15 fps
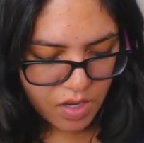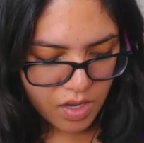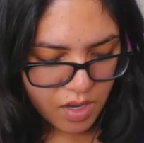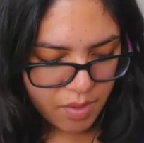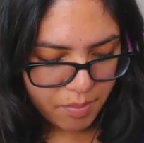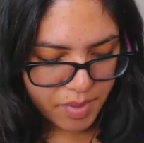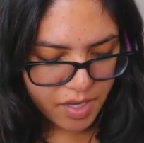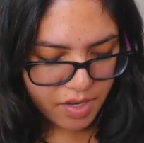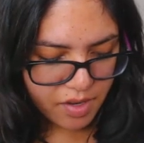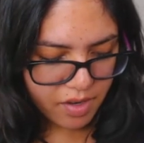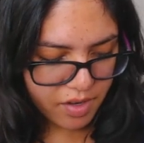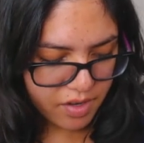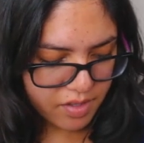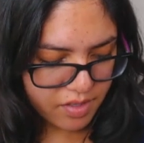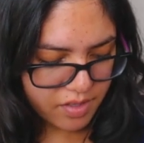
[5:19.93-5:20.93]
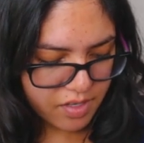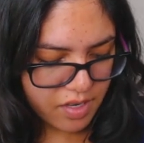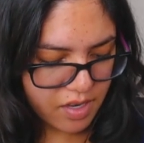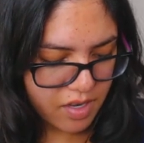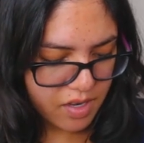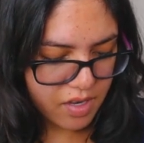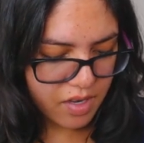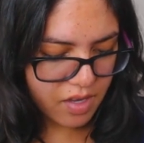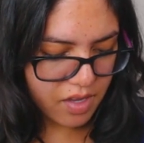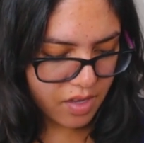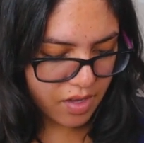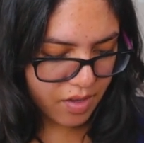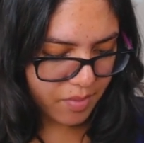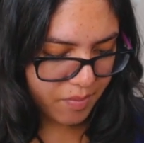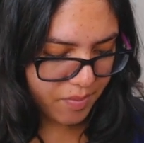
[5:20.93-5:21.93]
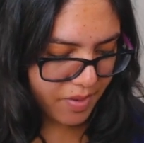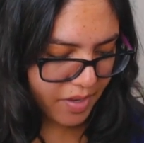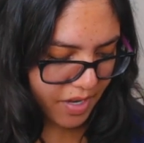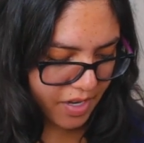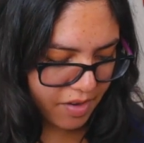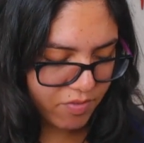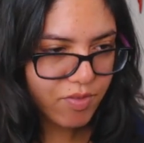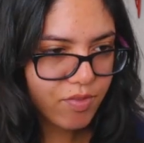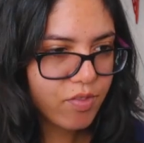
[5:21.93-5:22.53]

because I have